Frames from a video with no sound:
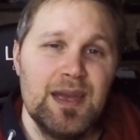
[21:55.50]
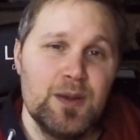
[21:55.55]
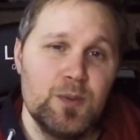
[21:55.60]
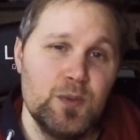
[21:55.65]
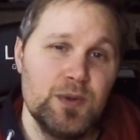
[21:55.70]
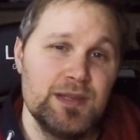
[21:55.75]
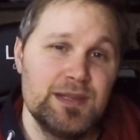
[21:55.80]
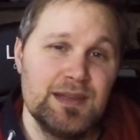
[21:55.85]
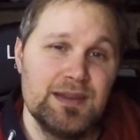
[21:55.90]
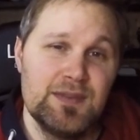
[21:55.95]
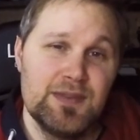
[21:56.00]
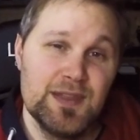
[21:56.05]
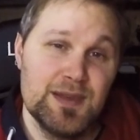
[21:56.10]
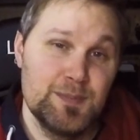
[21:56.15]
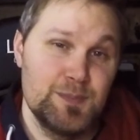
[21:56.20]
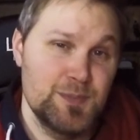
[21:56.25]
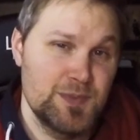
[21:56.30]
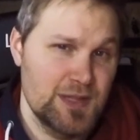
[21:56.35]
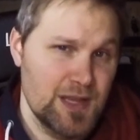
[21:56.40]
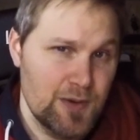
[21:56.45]
with the
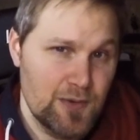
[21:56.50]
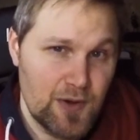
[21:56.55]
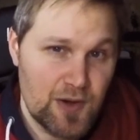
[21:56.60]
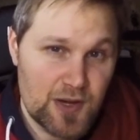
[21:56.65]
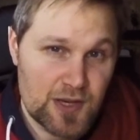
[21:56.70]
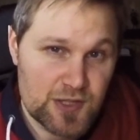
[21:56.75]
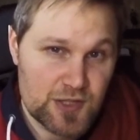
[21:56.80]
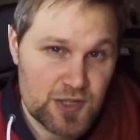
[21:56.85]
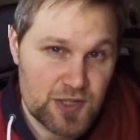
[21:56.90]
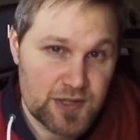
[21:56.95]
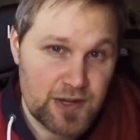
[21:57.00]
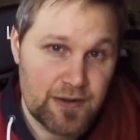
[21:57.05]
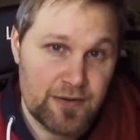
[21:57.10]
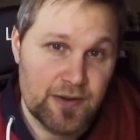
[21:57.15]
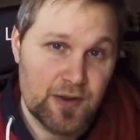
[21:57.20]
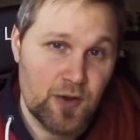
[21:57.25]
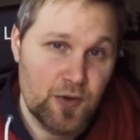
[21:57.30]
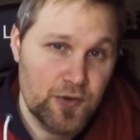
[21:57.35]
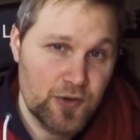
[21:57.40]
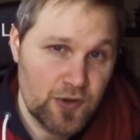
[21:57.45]
pseudo
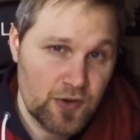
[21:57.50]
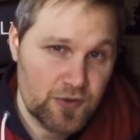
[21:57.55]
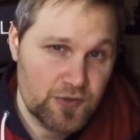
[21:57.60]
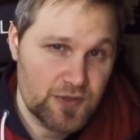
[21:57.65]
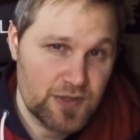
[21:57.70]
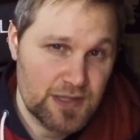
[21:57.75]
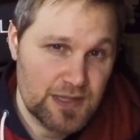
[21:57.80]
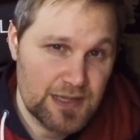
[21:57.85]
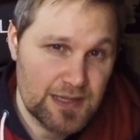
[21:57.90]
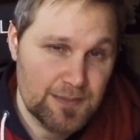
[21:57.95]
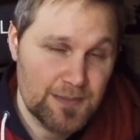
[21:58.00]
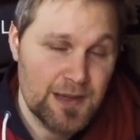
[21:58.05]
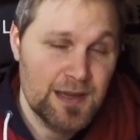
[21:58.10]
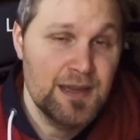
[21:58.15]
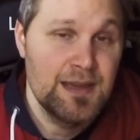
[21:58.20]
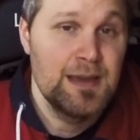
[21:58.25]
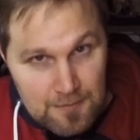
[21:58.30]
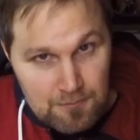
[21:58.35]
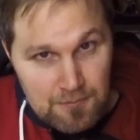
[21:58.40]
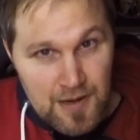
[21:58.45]
legendary on your team,
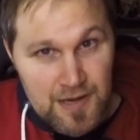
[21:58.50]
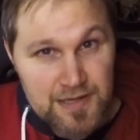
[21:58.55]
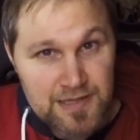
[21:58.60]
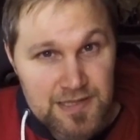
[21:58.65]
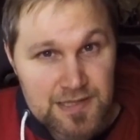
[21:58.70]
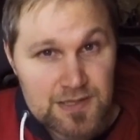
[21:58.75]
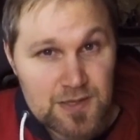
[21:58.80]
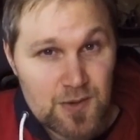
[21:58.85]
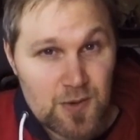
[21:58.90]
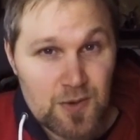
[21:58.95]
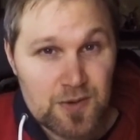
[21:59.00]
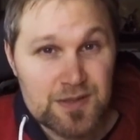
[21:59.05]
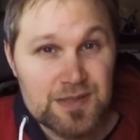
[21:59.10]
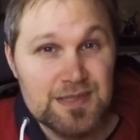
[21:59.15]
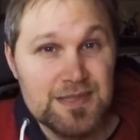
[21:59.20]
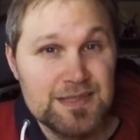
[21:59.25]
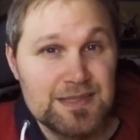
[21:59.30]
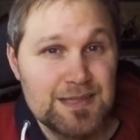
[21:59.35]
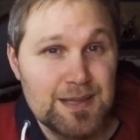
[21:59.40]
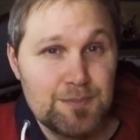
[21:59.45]
my Discord
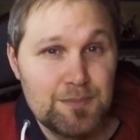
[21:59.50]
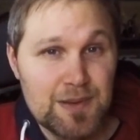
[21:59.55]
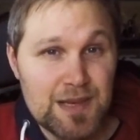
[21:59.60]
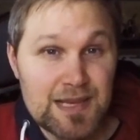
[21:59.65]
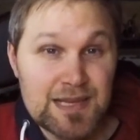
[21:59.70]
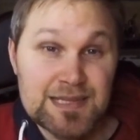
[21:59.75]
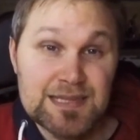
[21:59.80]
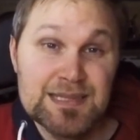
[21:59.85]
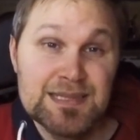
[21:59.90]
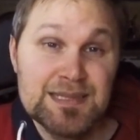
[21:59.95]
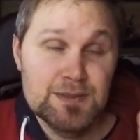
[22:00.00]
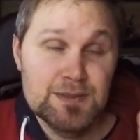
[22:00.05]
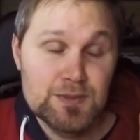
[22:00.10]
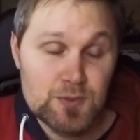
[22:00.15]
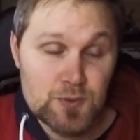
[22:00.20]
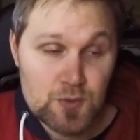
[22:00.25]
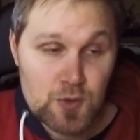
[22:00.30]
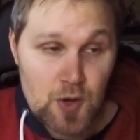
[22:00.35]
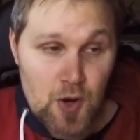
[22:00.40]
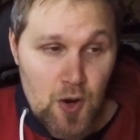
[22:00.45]
is the place
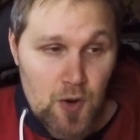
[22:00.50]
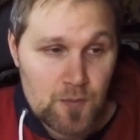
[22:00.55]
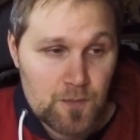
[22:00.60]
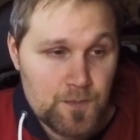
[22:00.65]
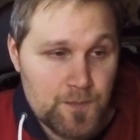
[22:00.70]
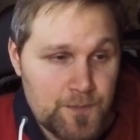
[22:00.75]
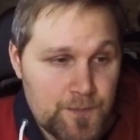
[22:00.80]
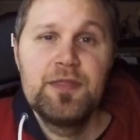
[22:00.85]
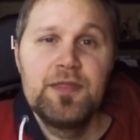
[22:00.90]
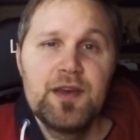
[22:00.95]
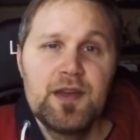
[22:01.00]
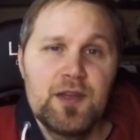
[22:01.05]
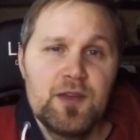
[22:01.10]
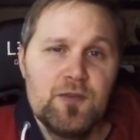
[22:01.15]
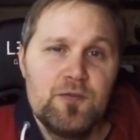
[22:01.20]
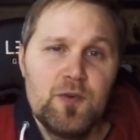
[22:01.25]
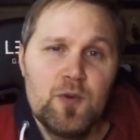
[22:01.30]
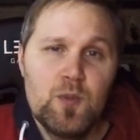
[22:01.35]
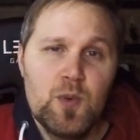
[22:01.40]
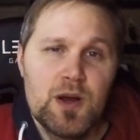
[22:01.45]
to go. Thank you
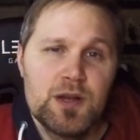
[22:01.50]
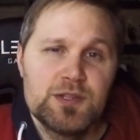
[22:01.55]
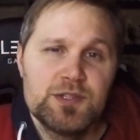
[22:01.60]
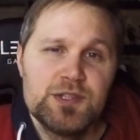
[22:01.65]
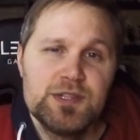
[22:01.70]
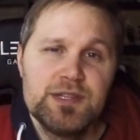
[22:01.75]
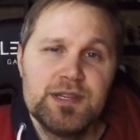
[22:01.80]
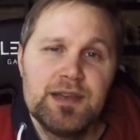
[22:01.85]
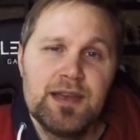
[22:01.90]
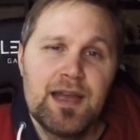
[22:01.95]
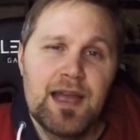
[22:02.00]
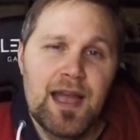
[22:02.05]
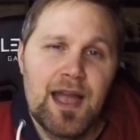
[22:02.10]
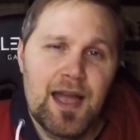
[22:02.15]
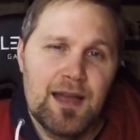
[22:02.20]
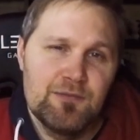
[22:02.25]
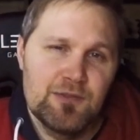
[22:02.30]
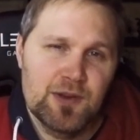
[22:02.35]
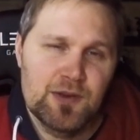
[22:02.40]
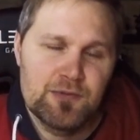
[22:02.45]
for watching.
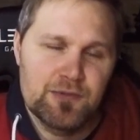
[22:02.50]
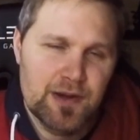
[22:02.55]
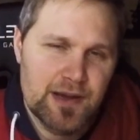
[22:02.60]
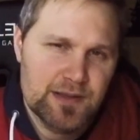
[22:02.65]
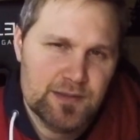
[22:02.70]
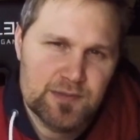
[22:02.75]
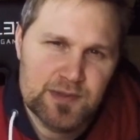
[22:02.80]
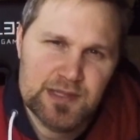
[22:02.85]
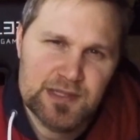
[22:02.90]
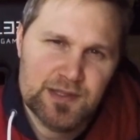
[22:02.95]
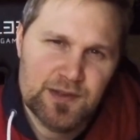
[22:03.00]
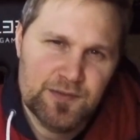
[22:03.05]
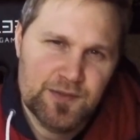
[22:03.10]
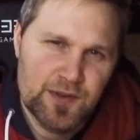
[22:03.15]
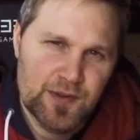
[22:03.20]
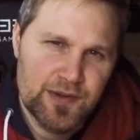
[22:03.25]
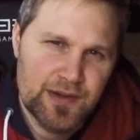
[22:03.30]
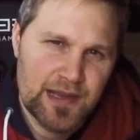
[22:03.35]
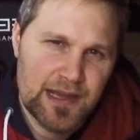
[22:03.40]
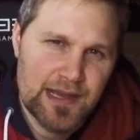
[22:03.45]
Have a great rest of
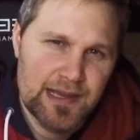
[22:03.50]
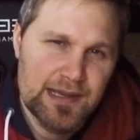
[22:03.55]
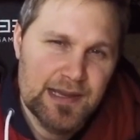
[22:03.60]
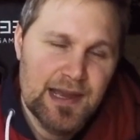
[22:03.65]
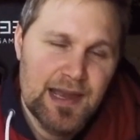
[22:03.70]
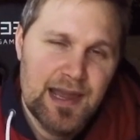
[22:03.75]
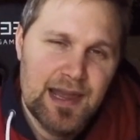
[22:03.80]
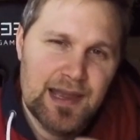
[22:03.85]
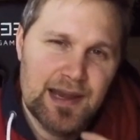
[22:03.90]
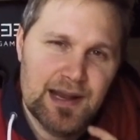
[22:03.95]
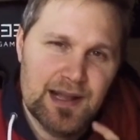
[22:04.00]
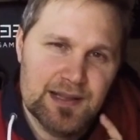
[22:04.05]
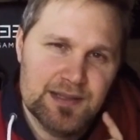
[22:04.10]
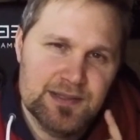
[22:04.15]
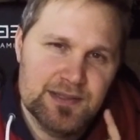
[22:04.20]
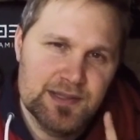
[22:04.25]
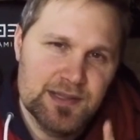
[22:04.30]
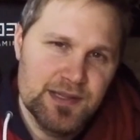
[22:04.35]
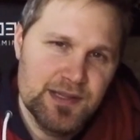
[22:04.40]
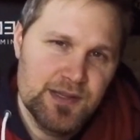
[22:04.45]
your day and I'll
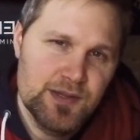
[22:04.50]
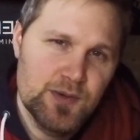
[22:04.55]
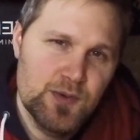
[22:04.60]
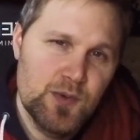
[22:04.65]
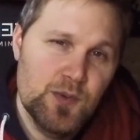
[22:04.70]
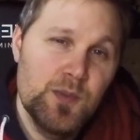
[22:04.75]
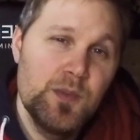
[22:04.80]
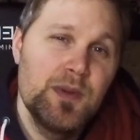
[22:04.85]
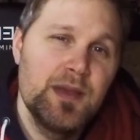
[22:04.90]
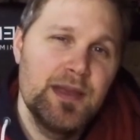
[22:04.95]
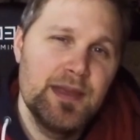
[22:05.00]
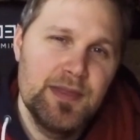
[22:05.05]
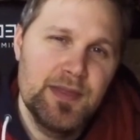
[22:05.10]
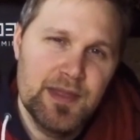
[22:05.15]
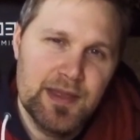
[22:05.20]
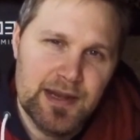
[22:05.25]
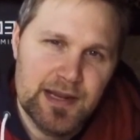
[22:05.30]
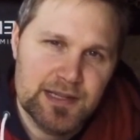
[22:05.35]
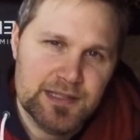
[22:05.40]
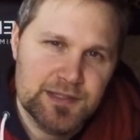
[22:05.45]
see you in
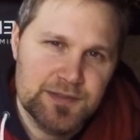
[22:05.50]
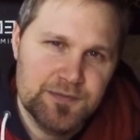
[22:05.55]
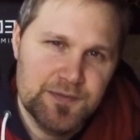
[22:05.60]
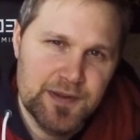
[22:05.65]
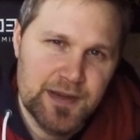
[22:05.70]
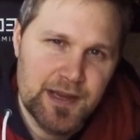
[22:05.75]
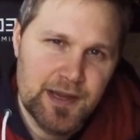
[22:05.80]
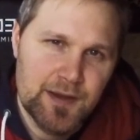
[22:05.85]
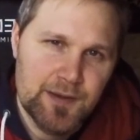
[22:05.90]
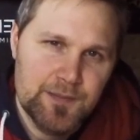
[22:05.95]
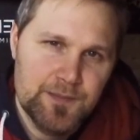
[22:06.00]
the next video.